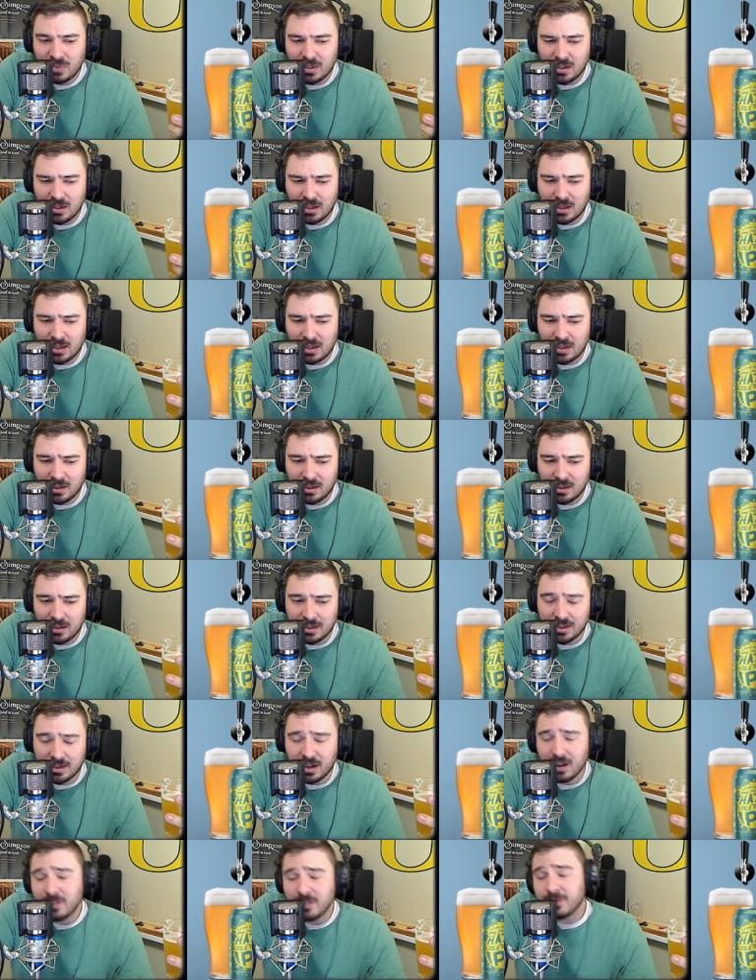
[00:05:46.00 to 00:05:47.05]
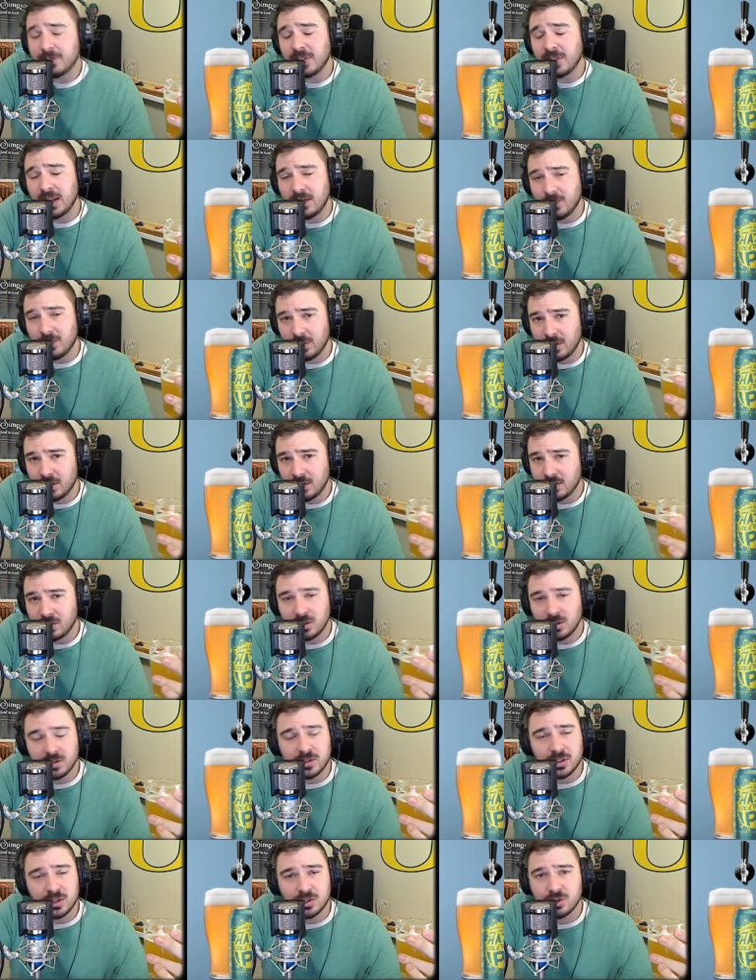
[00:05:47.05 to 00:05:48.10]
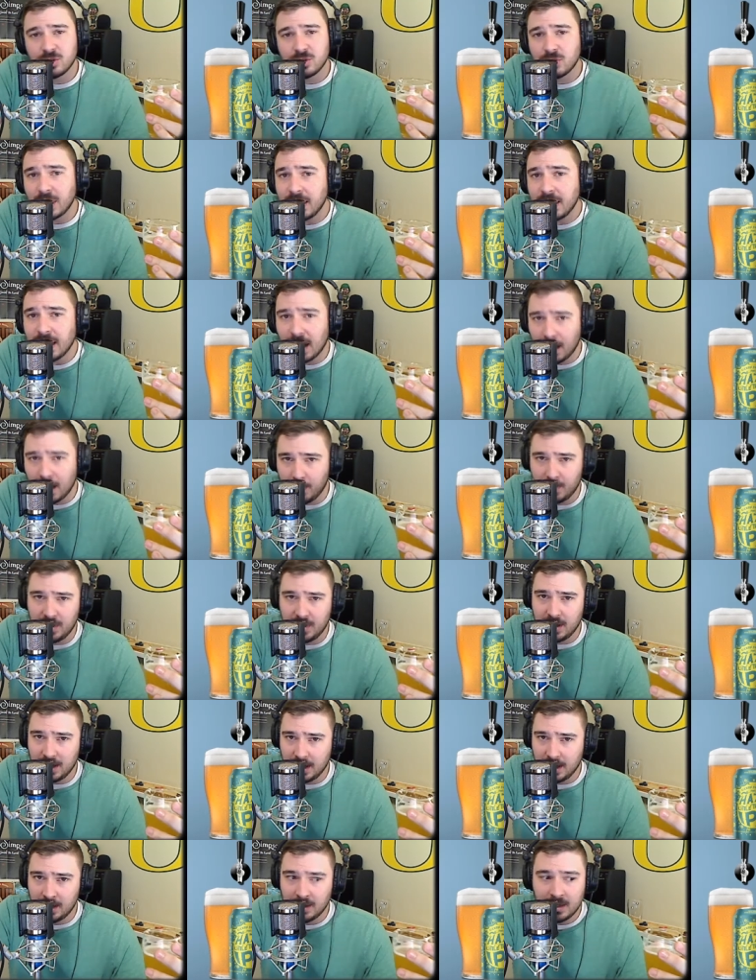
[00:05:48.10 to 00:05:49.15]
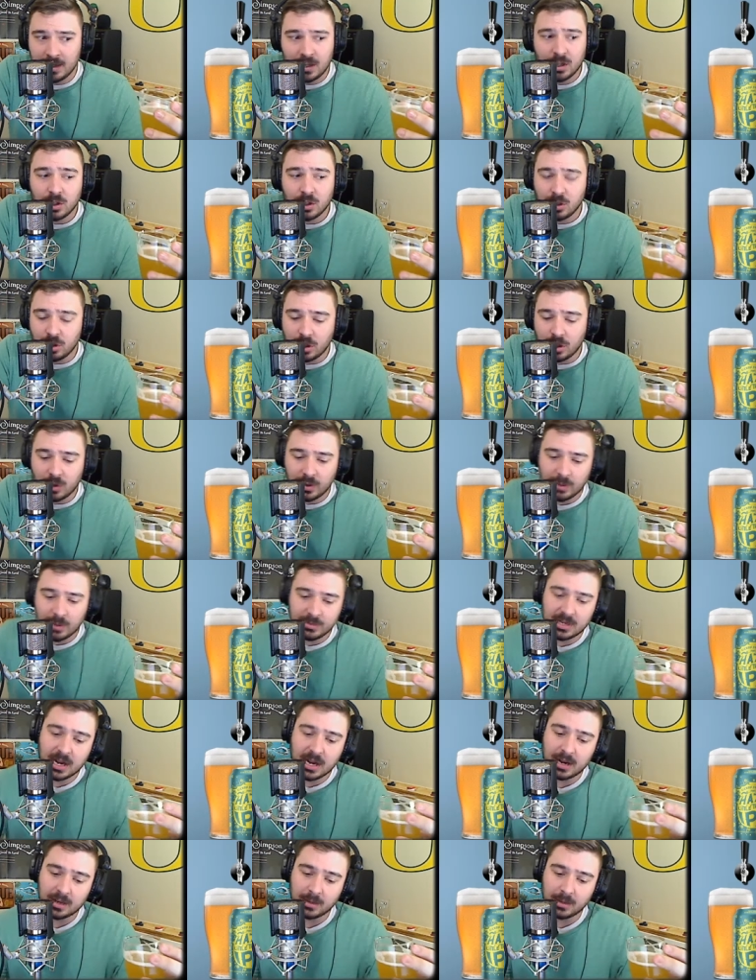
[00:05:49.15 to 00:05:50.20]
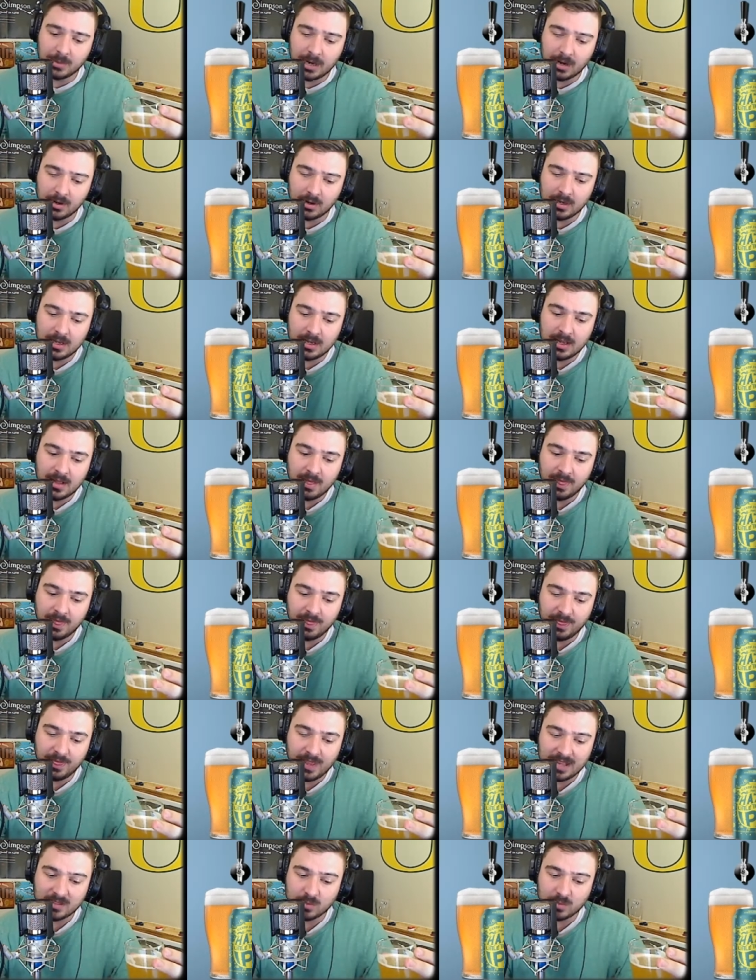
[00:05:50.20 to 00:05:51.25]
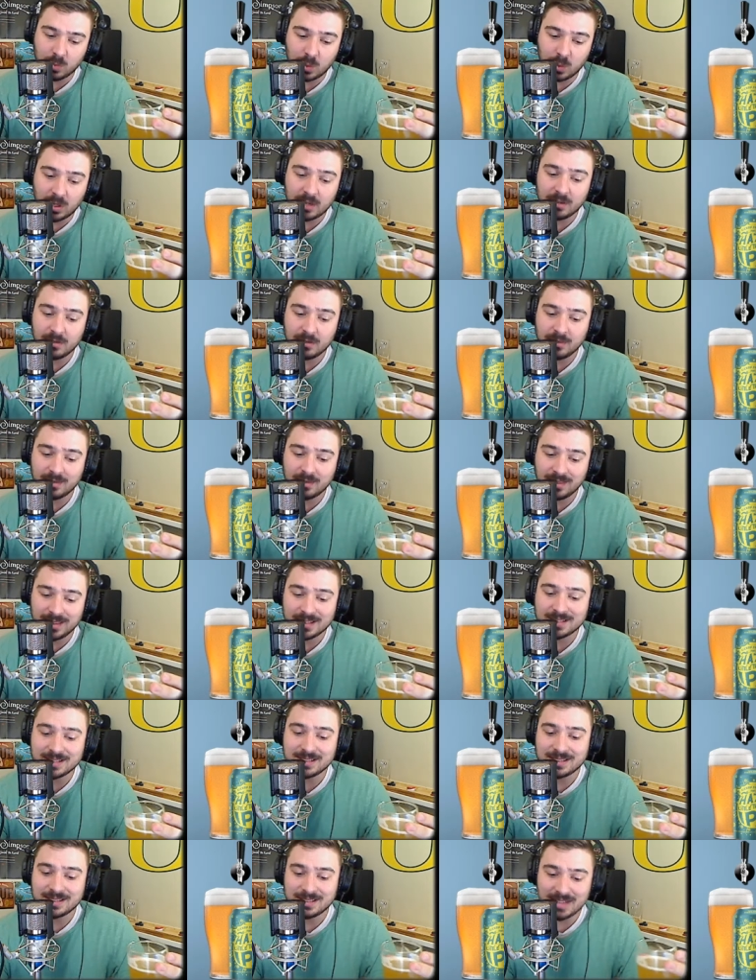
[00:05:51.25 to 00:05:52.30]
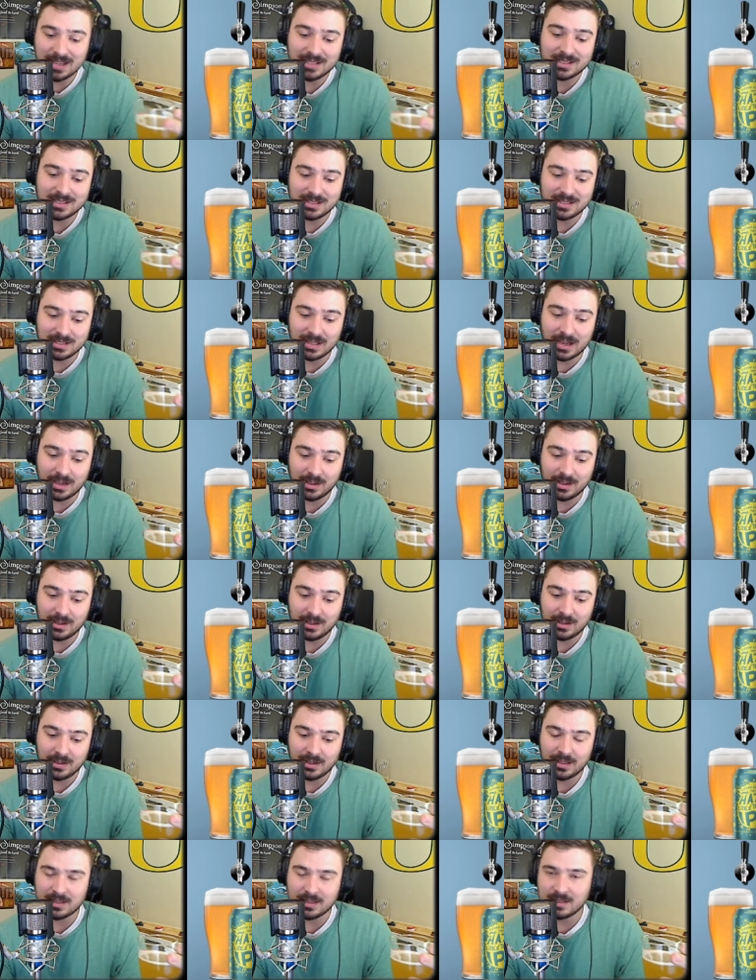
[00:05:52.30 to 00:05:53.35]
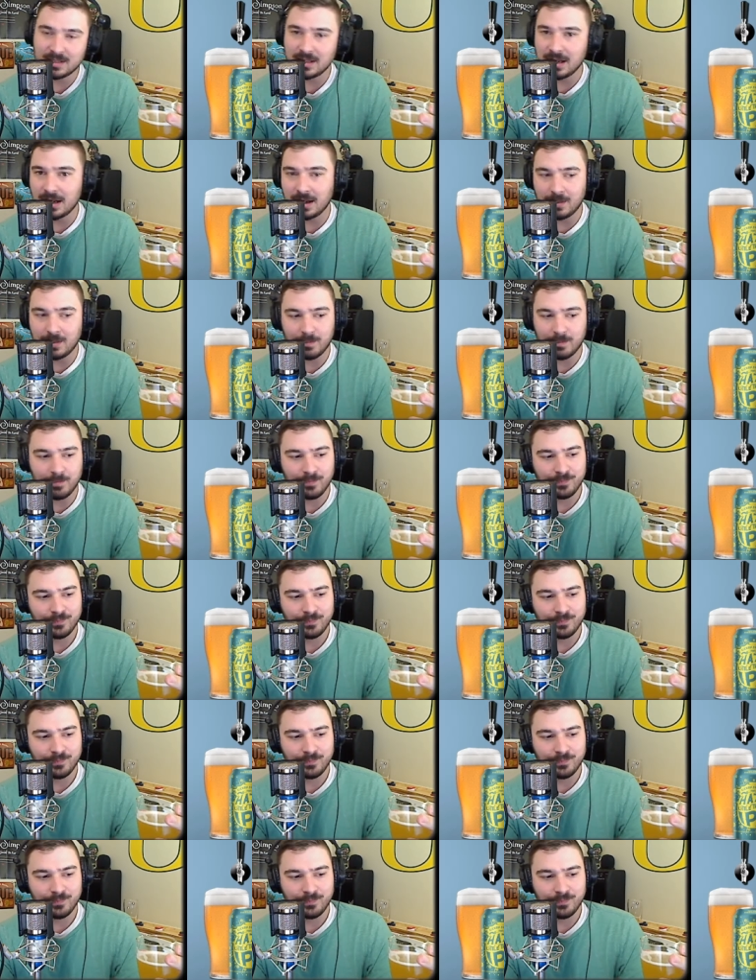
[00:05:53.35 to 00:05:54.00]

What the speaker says: an unflavored, just a straight IPA, you know what I'm talking about. That's what this tastes like. It's like